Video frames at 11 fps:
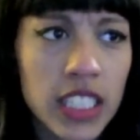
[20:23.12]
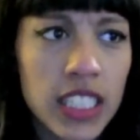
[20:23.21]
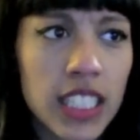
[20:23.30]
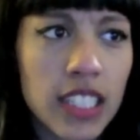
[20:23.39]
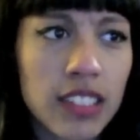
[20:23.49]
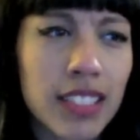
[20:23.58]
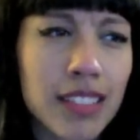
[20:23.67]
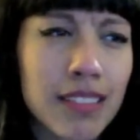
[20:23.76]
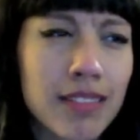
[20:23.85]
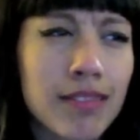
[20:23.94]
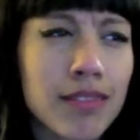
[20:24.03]
And I was like,
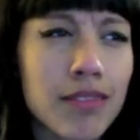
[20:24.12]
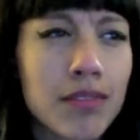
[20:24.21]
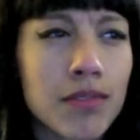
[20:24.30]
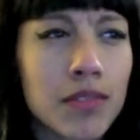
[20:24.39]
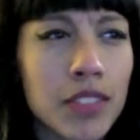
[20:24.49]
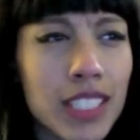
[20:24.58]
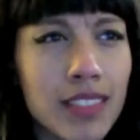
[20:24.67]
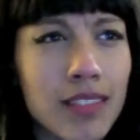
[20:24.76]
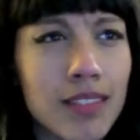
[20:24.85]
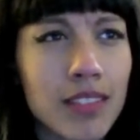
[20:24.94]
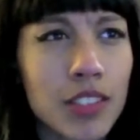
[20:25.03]
well,
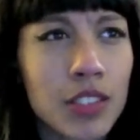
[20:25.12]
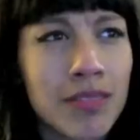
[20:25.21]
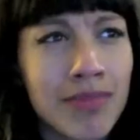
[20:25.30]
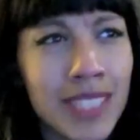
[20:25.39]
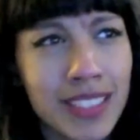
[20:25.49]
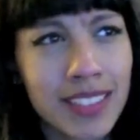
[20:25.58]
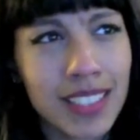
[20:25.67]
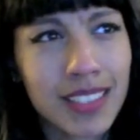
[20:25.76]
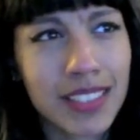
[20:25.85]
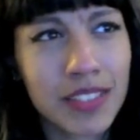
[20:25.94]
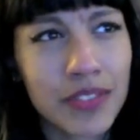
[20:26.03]
that could make
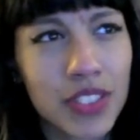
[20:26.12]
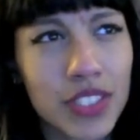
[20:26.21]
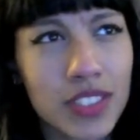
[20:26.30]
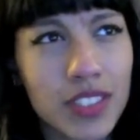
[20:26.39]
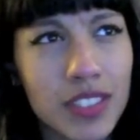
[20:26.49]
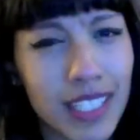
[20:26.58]
sense if you're,